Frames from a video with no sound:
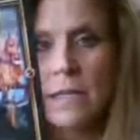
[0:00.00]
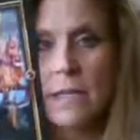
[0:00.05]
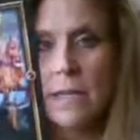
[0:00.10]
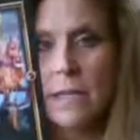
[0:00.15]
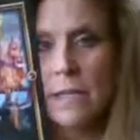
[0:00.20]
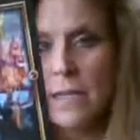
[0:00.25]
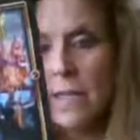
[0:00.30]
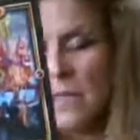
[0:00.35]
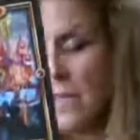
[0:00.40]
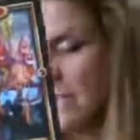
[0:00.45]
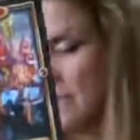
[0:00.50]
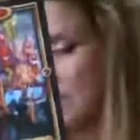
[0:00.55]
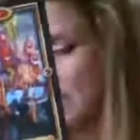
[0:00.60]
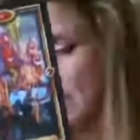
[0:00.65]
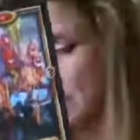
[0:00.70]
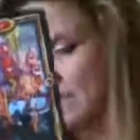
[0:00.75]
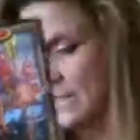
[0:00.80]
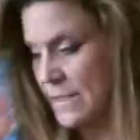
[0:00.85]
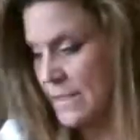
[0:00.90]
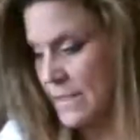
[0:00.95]
Then you have the
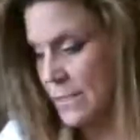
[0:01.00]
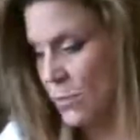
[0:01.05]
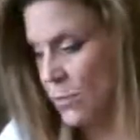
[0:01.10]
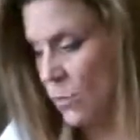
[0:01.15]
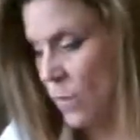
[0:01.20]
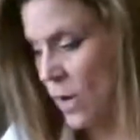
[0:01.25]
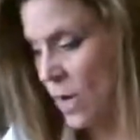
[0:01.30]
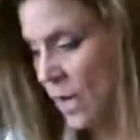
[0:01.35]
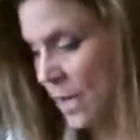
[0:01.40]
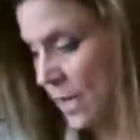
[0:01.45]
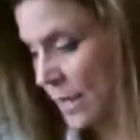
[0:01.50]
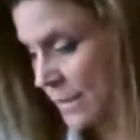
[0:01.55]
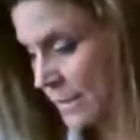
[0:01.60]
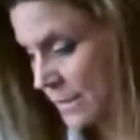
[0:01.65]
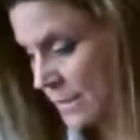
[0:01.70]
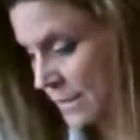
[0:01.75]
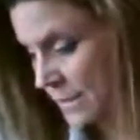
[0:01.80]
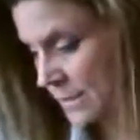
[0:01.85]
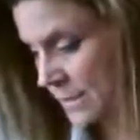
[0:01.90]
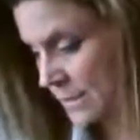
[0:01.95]
Six of
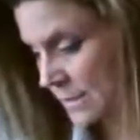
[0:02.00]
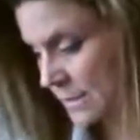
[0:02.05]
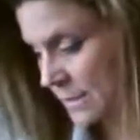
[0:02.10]
Wands.